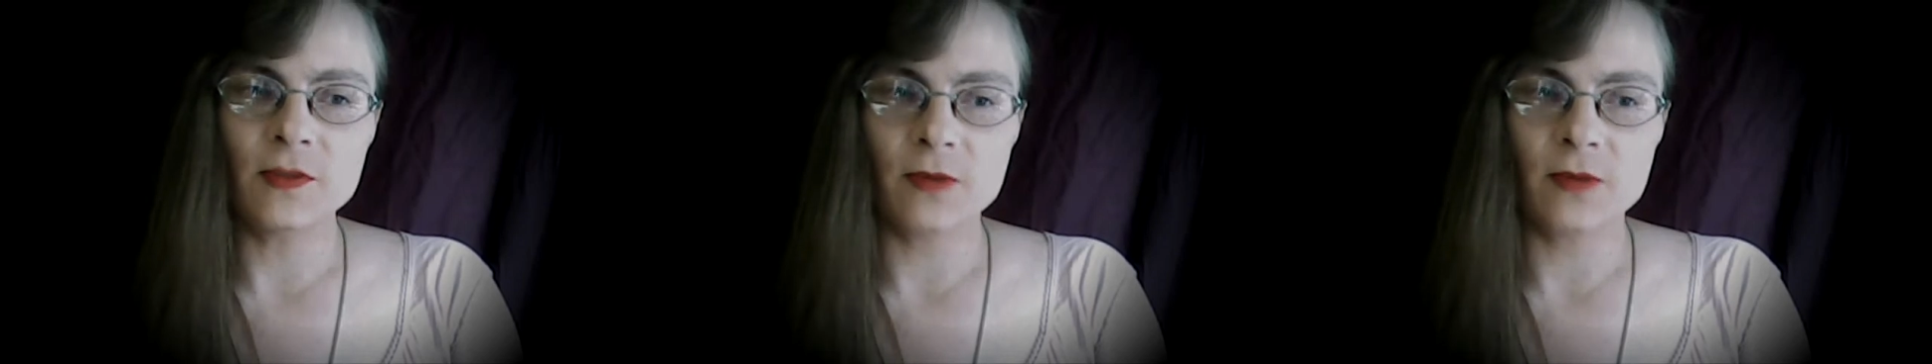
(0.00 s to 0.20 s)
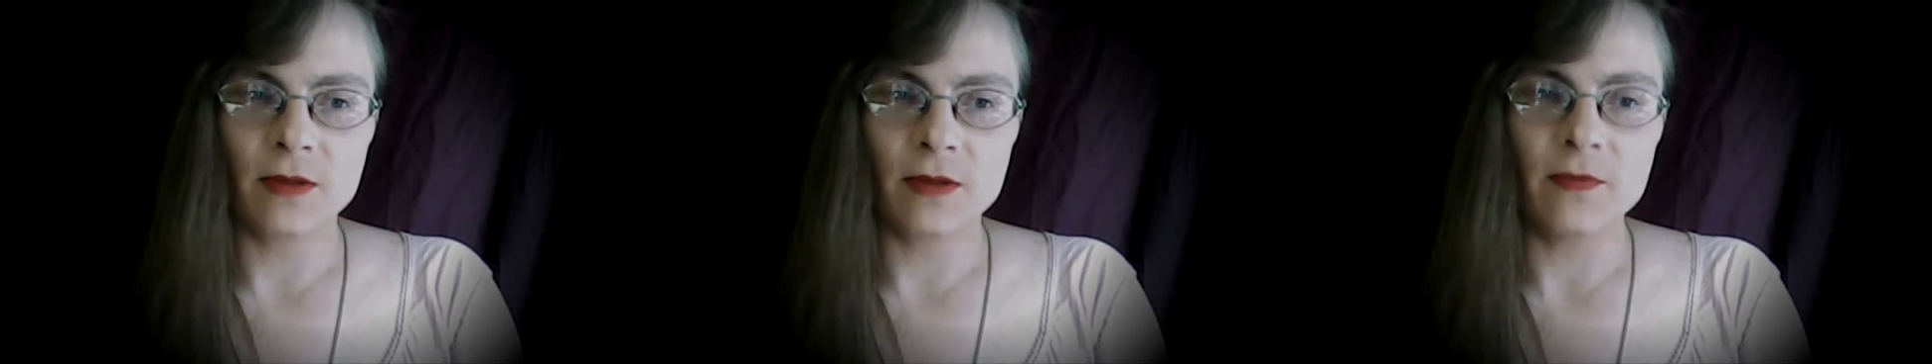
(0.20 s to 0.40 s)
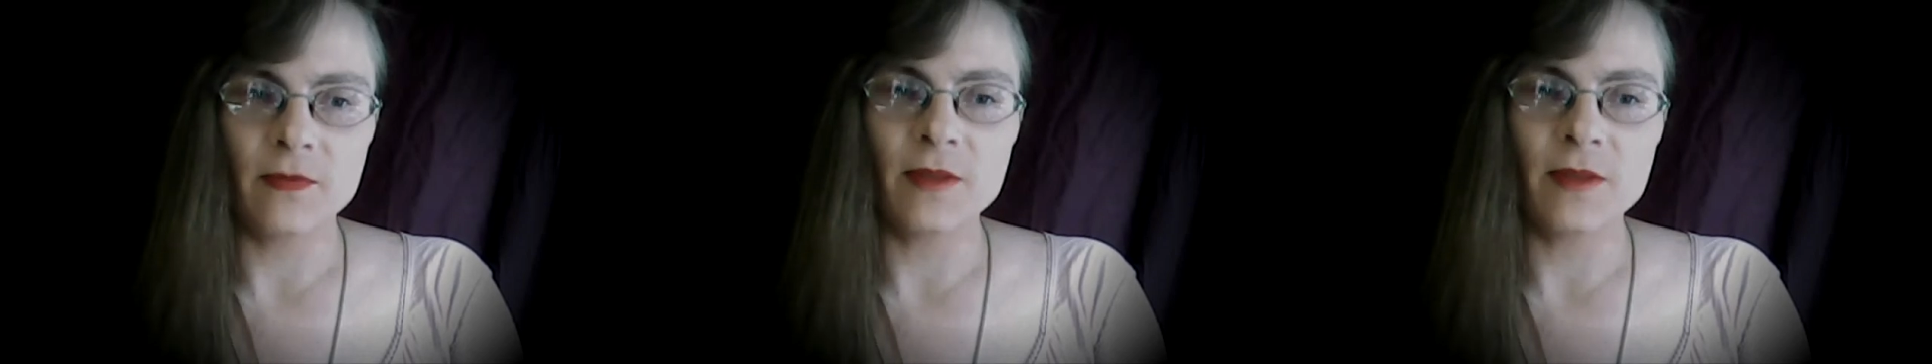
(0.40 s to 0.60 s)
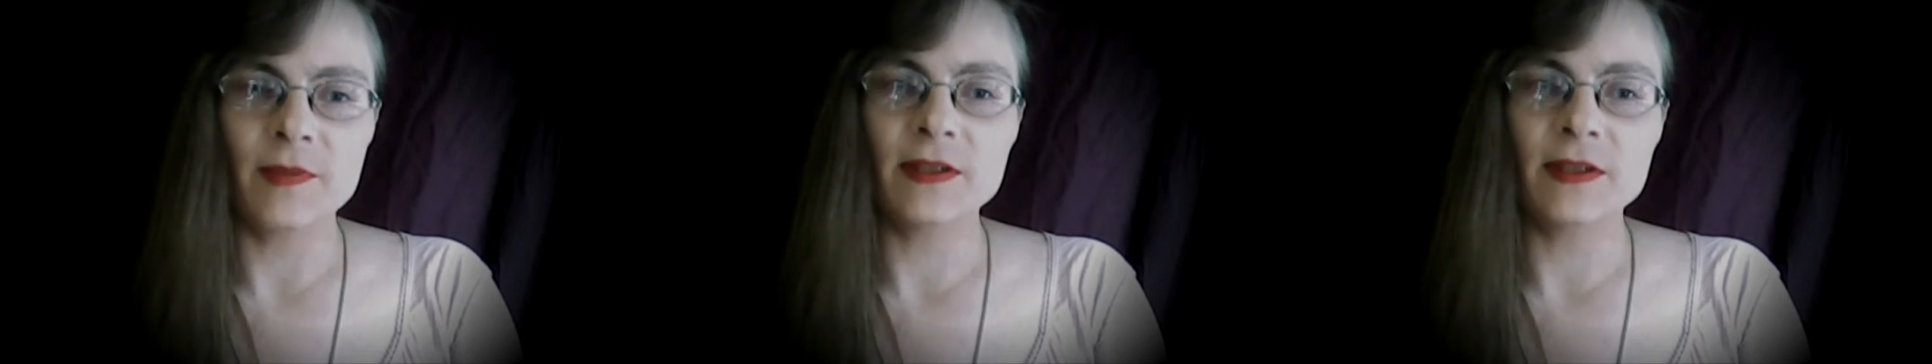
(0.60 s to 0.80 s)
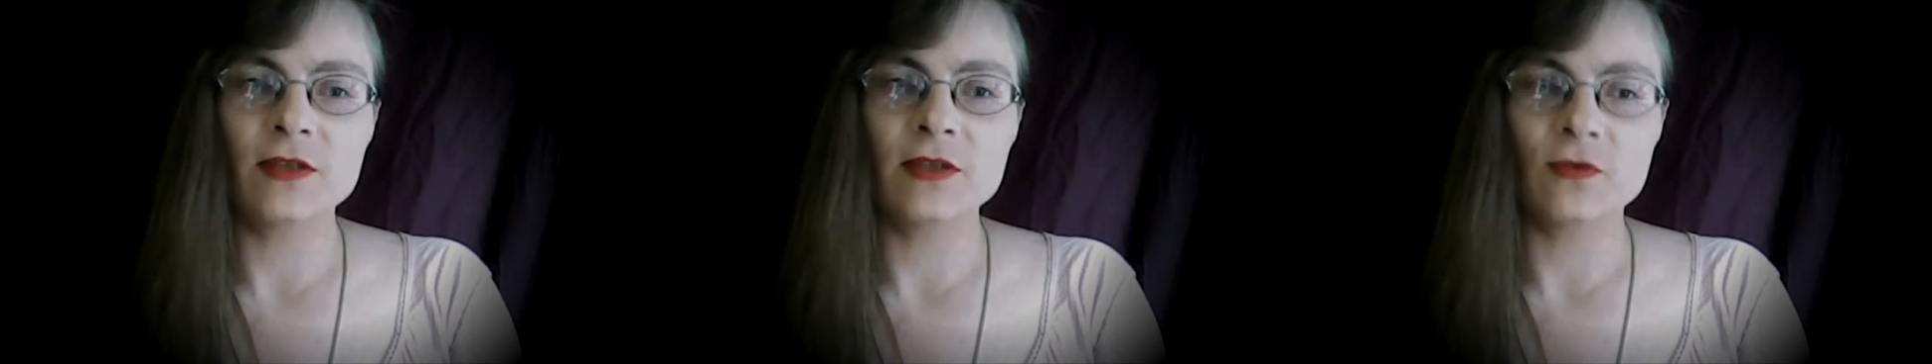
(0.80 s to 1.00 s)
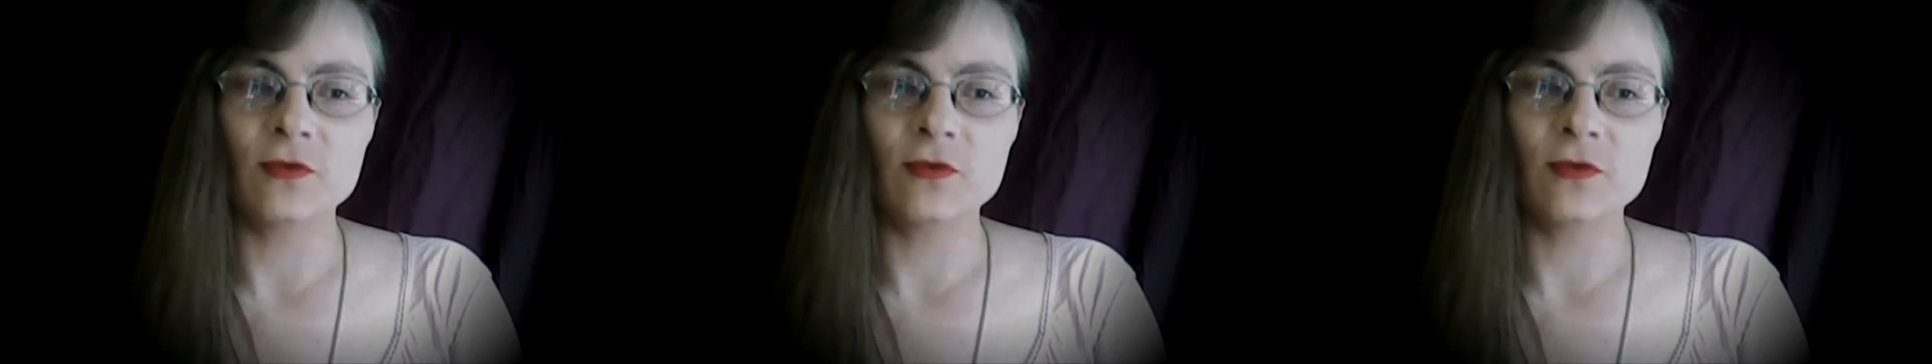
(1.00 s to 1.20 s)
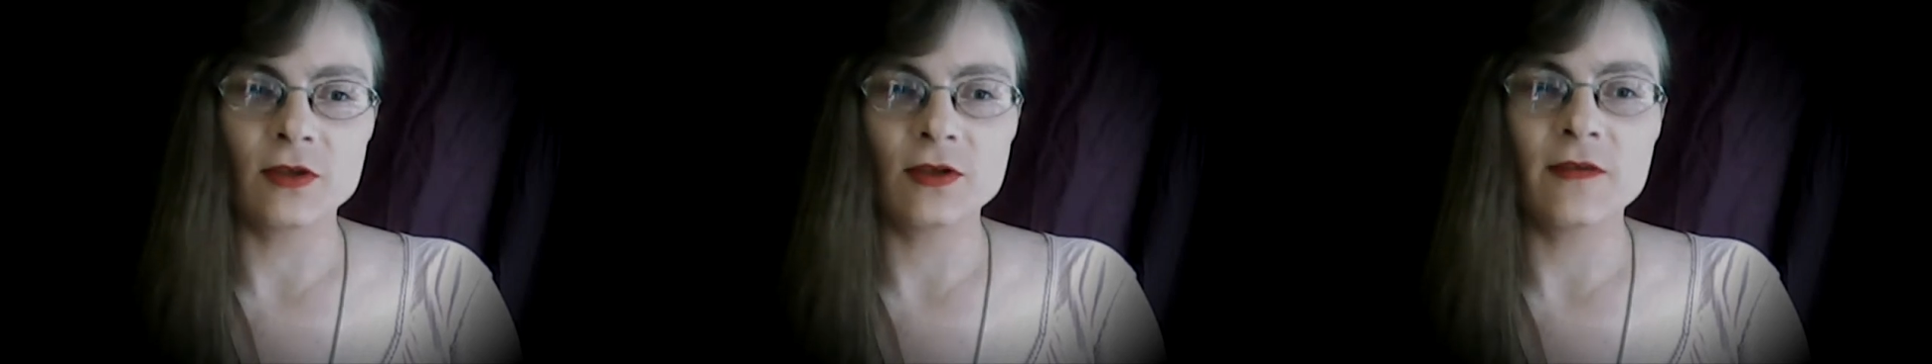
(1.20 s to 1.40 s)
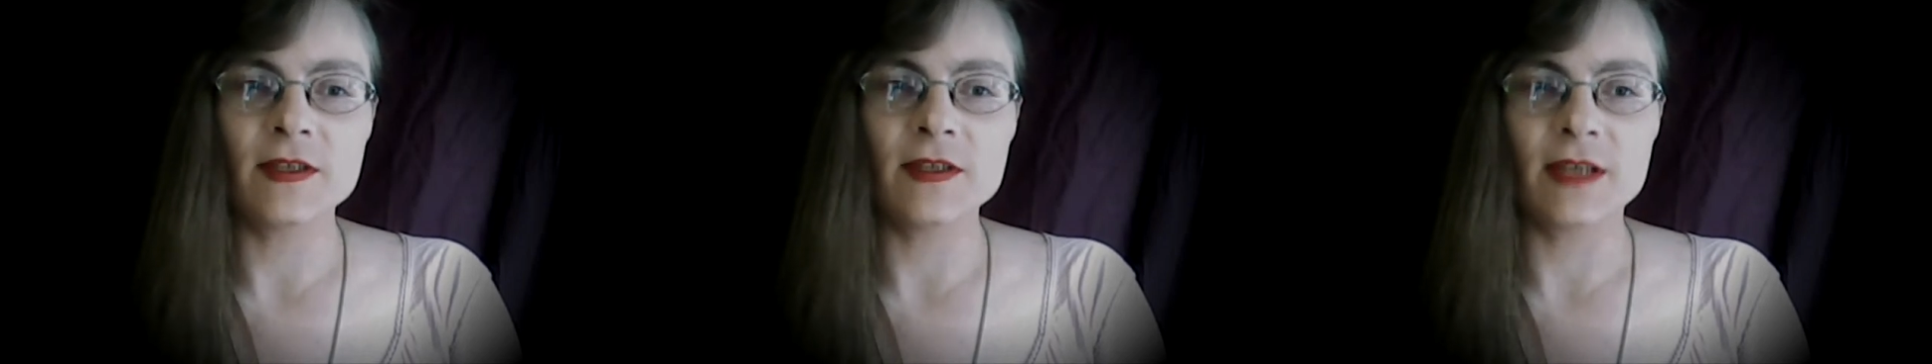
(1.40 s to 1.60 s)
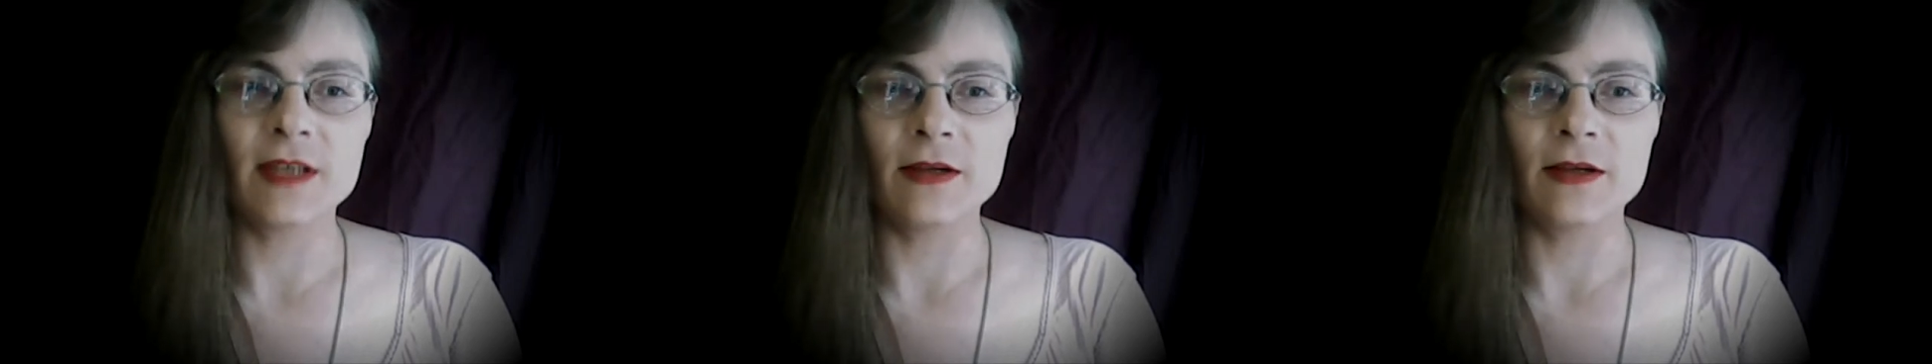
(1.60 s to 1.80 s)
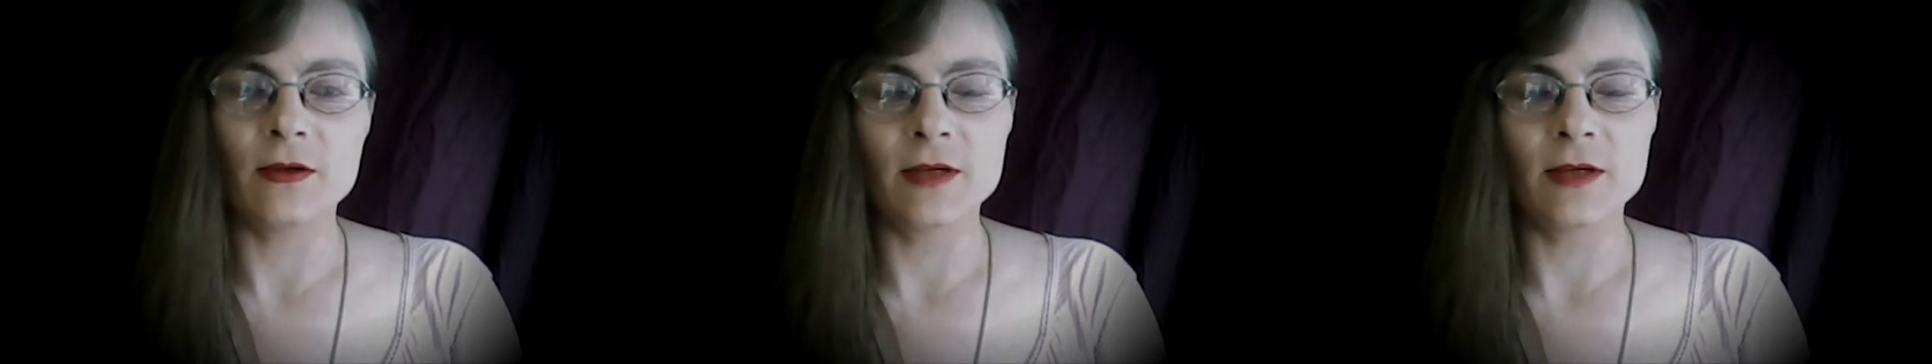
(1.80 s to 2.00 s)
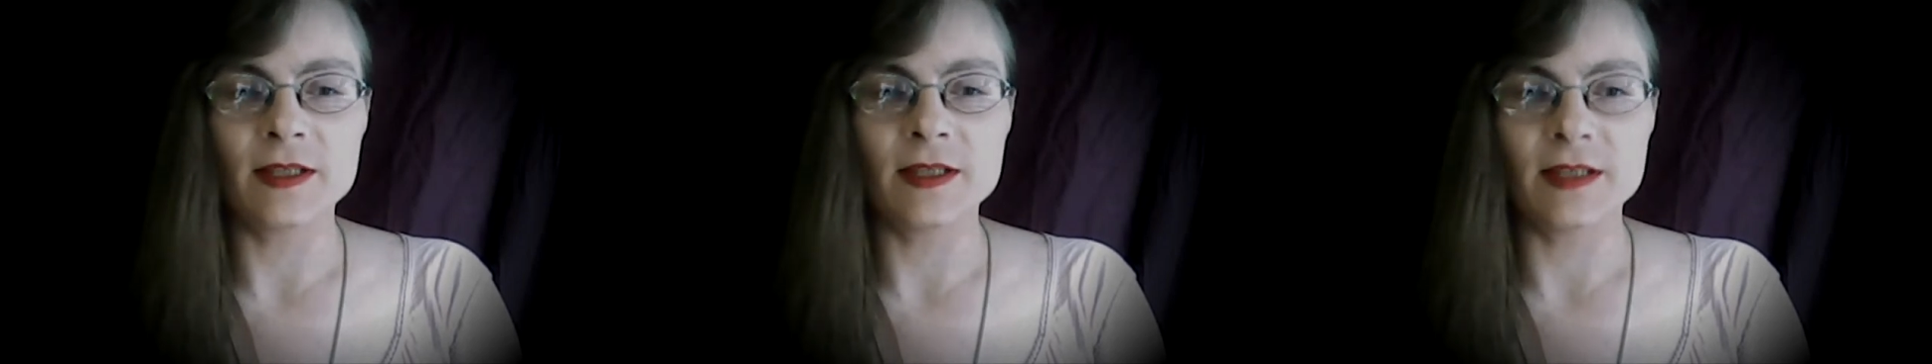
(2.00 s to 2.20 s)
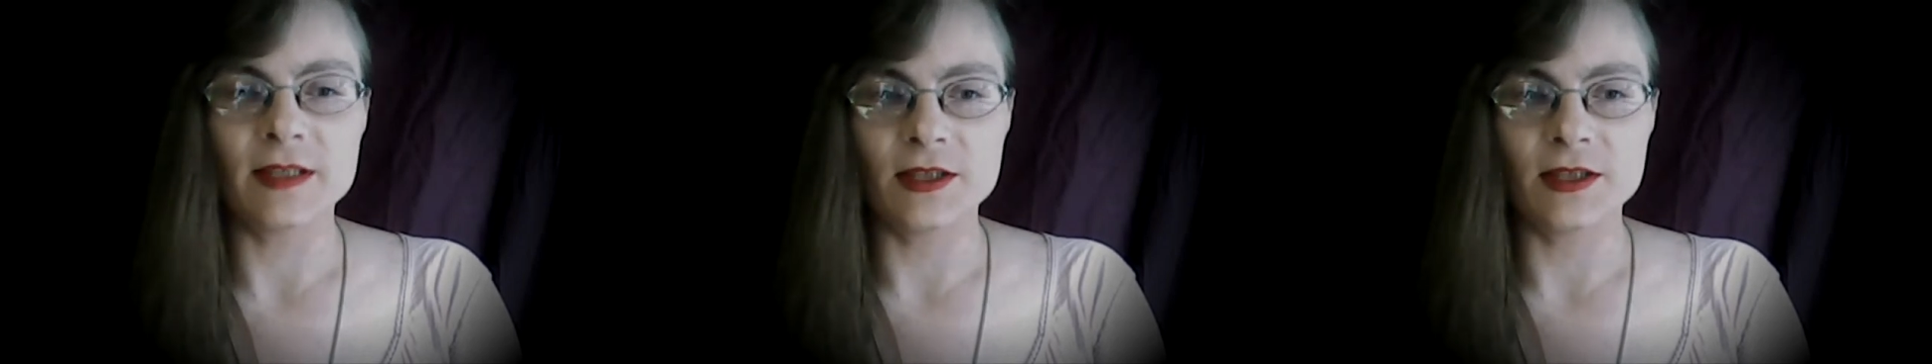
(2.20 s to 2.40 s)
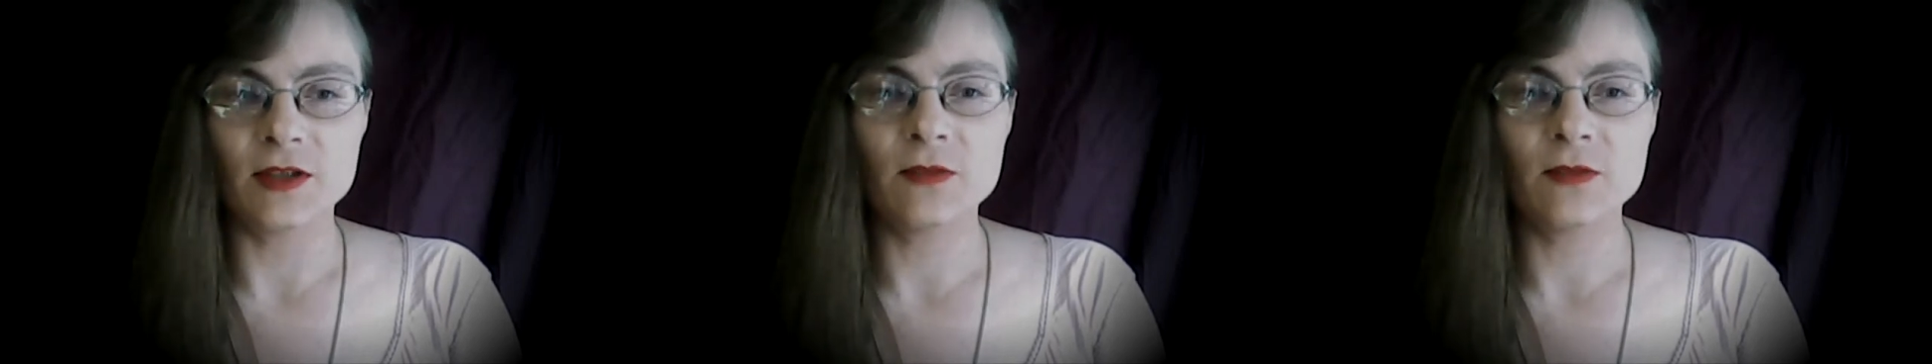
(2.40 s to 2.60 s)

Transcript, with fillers: problem with the basic structure of the scouting organizations,